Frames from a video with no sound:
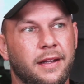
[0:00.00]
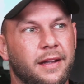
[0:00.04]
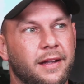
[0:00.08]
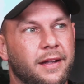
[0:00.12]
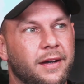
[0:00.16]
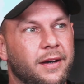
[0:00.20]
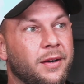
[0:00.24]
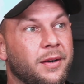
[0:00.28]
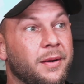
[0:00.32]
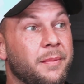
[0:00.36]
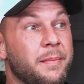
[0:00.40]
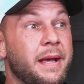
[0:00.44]

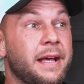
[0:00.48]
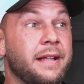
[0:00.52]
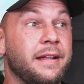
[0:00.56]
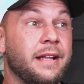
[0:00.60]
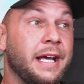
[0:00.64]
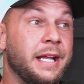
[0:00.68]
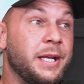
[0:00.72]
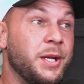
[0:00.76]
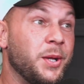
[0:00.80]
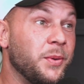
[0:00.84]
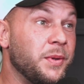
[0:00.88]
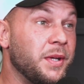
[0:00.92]
Or, man,
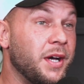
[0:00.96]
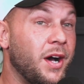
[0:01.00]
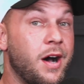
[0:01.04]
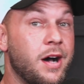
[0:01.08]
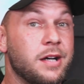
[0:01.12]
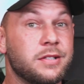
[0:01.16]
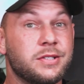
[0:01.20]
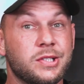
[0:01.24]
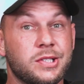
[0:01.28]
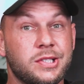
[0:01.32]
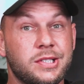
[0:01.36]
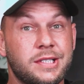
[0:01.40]
I know the
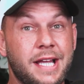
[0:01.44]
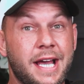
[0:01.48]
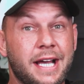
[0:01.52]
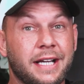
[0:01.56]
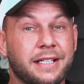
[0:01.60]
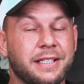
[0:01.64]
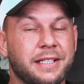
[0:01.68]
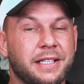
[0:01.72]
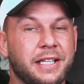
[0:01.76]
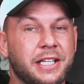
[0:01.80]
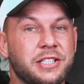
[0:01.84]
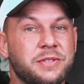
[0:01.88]
odds are
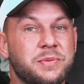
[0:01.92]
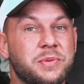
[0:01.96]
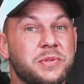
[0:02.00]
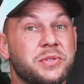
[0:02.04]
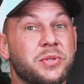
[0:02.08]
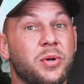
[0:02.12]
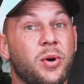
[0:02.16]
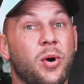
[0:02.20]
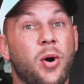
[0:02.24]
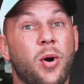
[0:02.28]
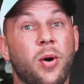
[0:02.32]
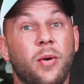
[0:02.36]
stacked against me,
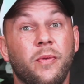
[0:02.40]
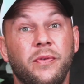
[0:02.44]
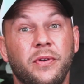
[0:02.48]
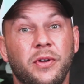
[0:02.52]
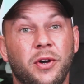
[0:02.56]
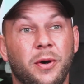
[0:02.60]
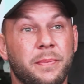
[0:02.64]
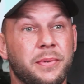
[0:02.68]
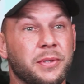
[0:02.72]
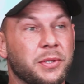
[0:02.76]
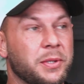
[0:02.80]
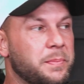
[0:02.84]
so hopefully
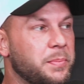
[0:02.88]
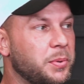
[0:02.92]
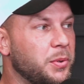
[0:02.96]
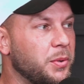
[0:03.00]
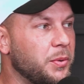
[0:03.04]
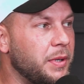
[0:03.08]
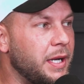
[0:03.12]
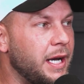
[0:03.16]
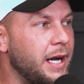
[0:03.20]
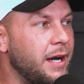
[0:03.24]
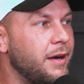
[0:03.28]
I'll be able to pull it out.